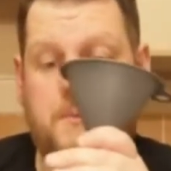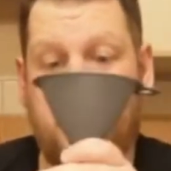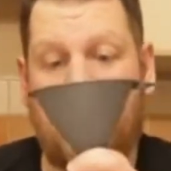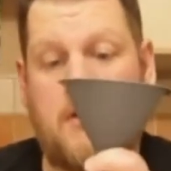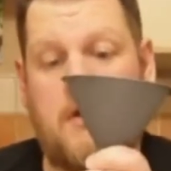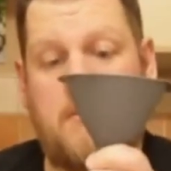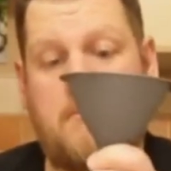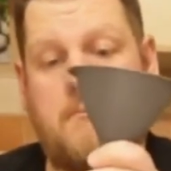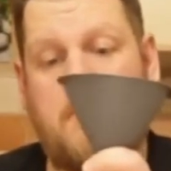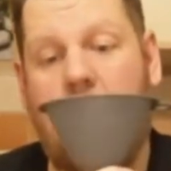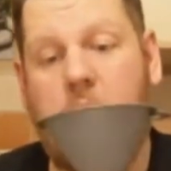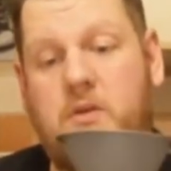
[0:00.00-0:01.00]

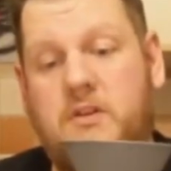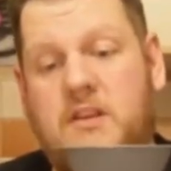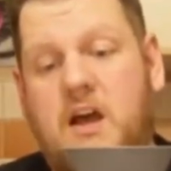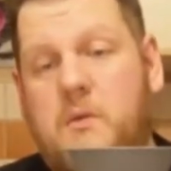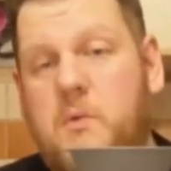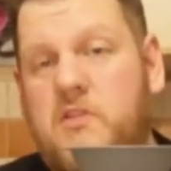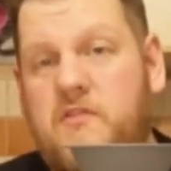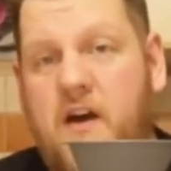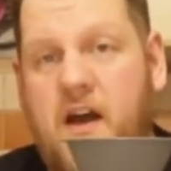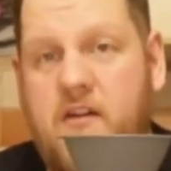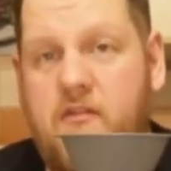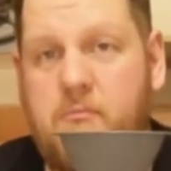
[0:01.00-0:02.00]
Um, I will start with
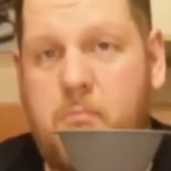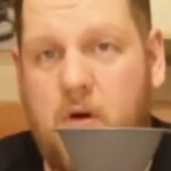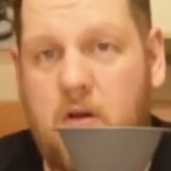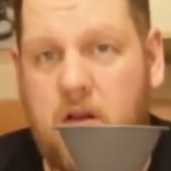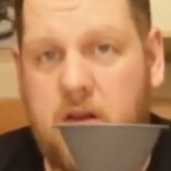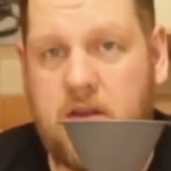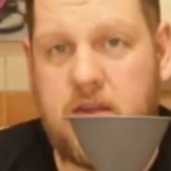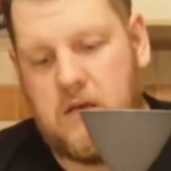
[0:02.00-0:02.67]
five bottles.